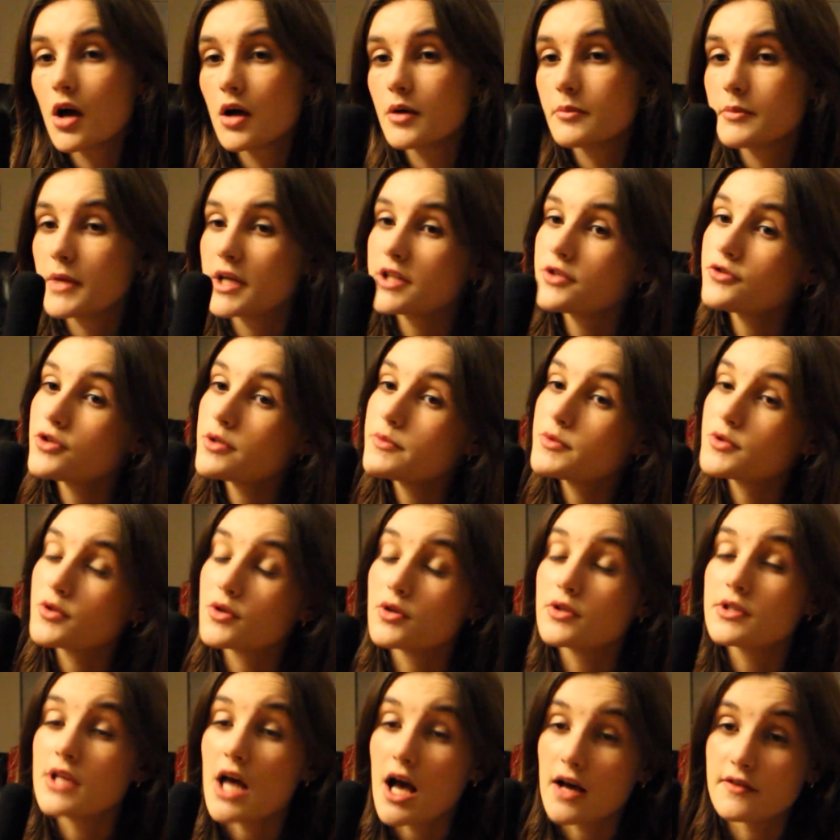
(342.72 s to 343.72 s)
Mainstream
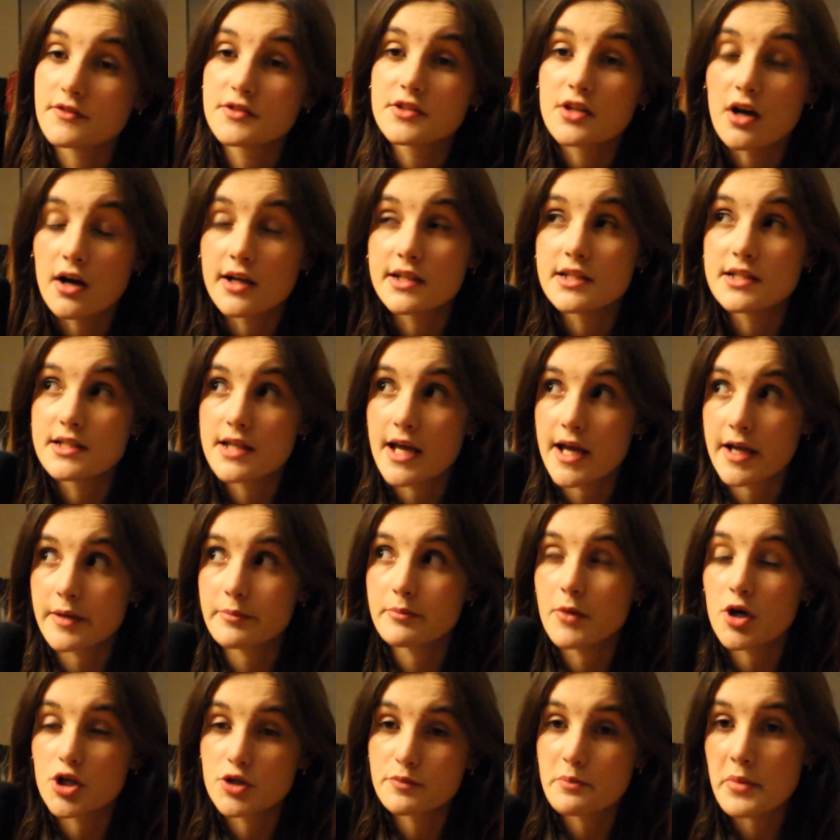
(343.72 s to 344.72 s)
schools have started to take
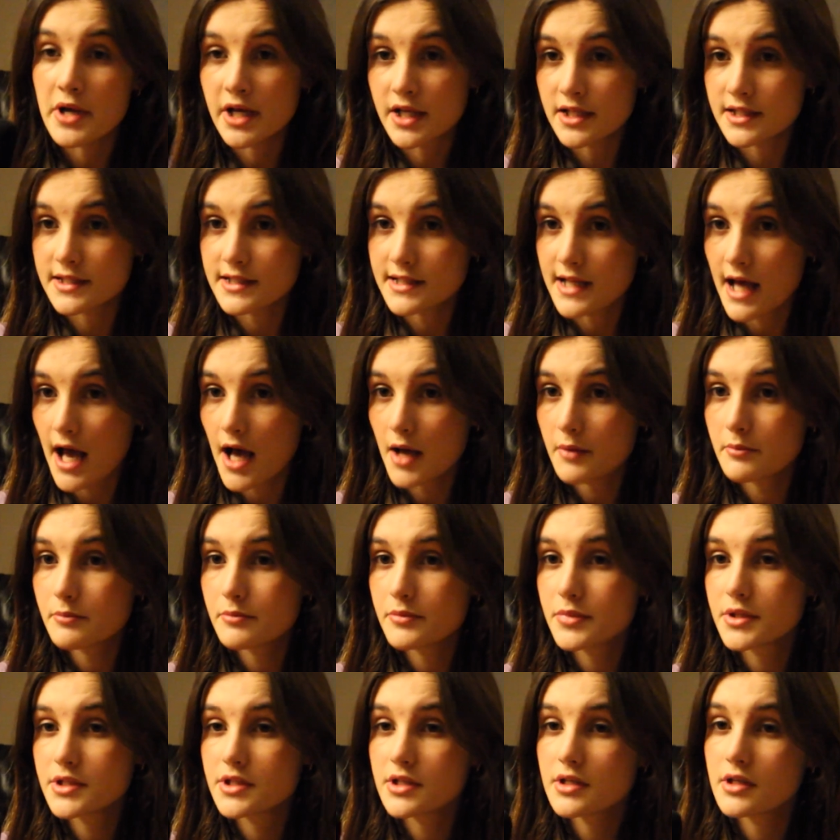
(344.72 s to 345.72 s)
much bigger
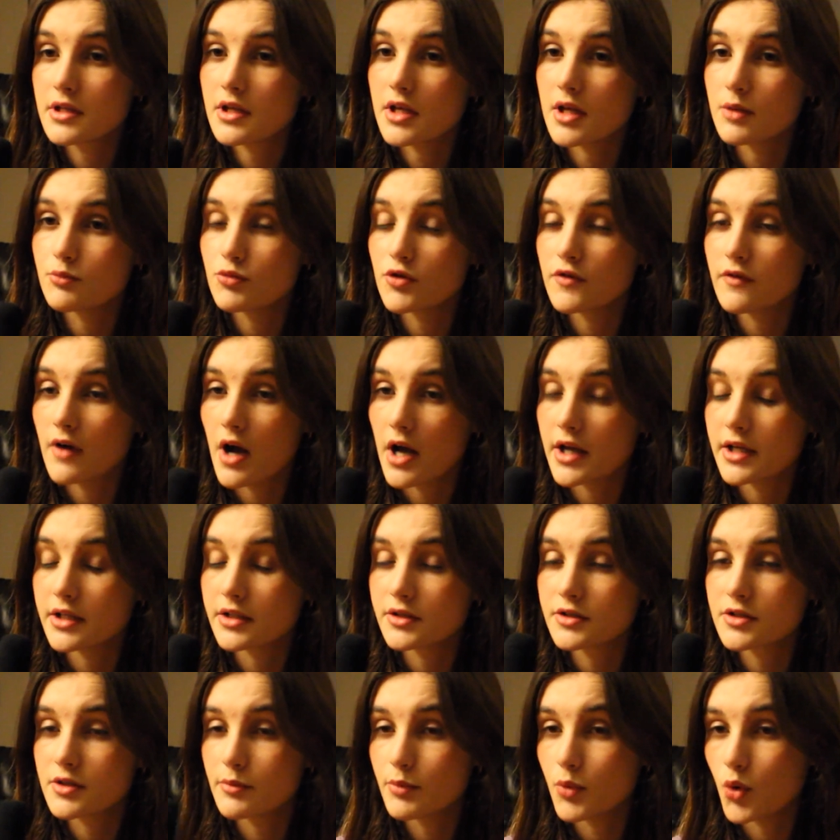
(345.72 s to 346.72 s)
steps in
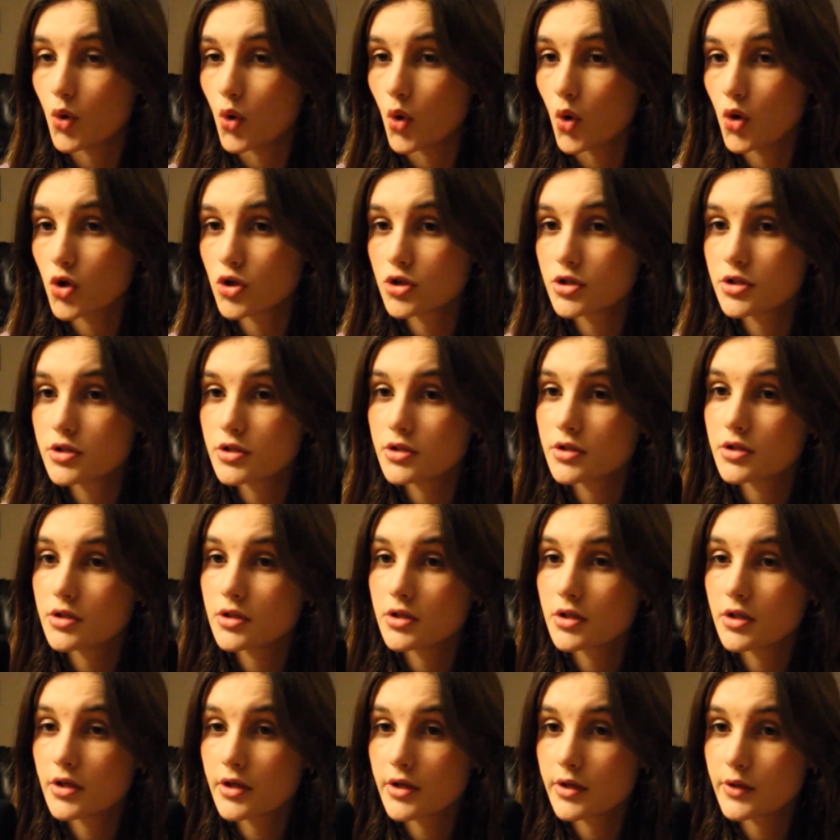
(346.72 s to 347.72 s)
providing support
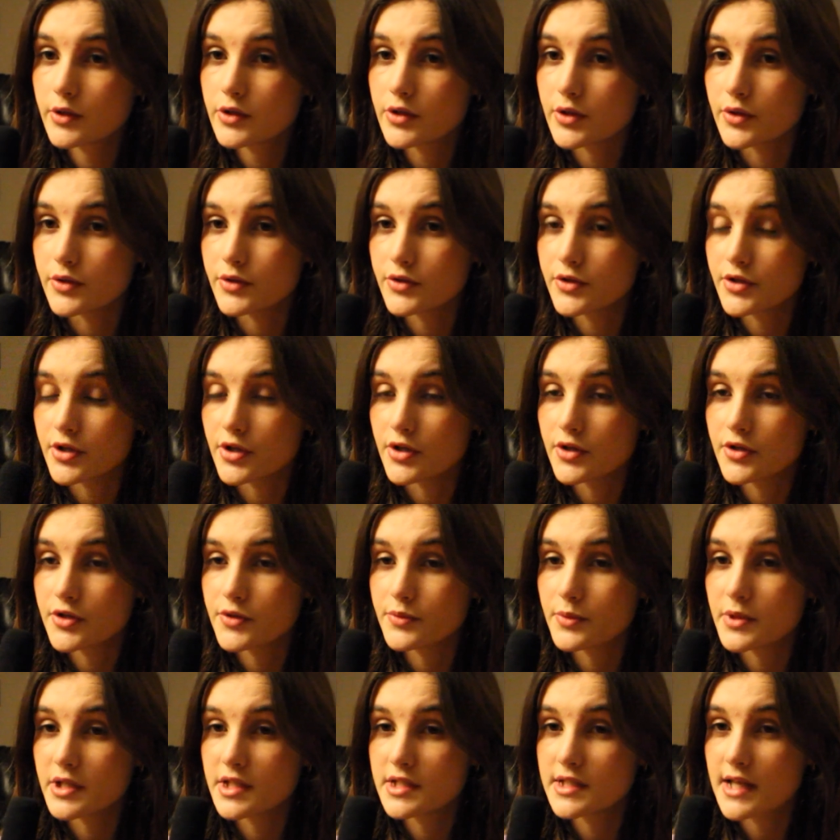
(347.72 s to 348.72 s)
to
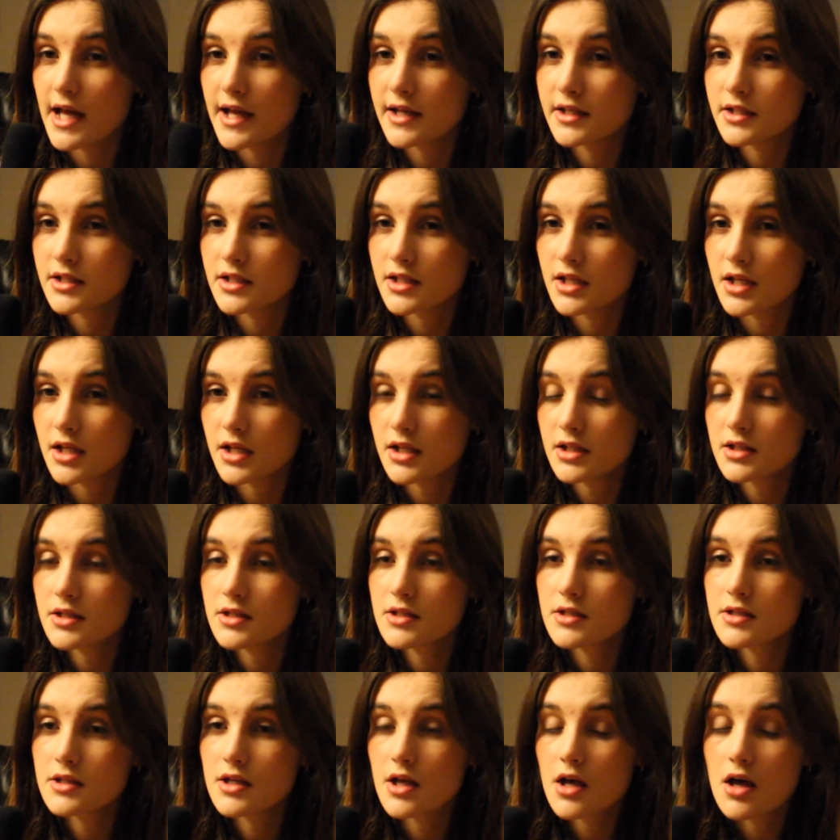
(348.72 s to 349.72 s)
students with SEND
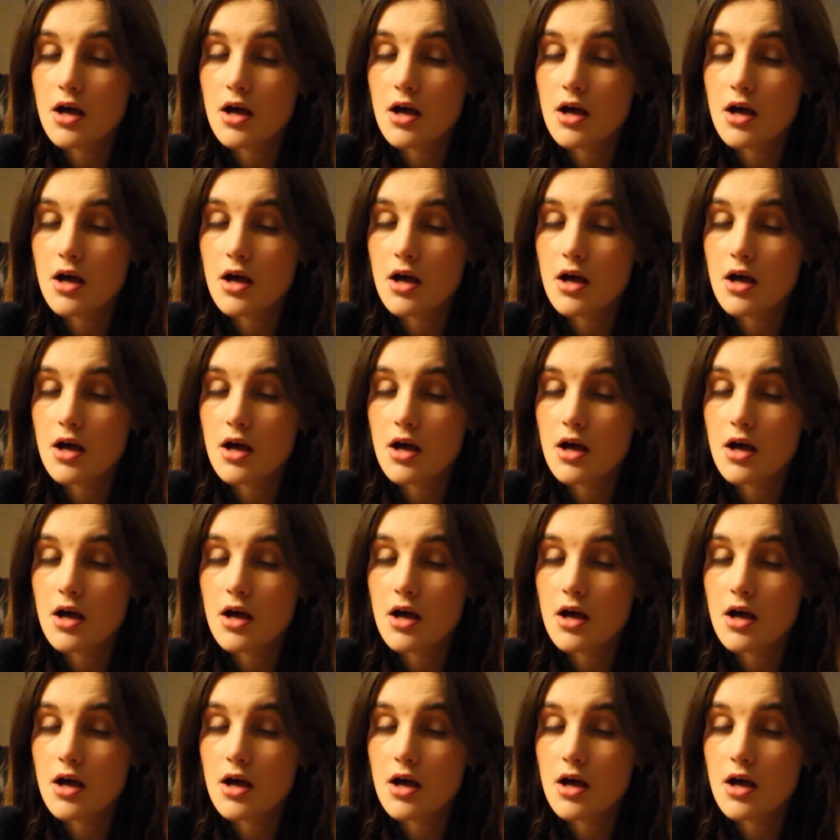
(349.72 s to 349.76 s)
needs.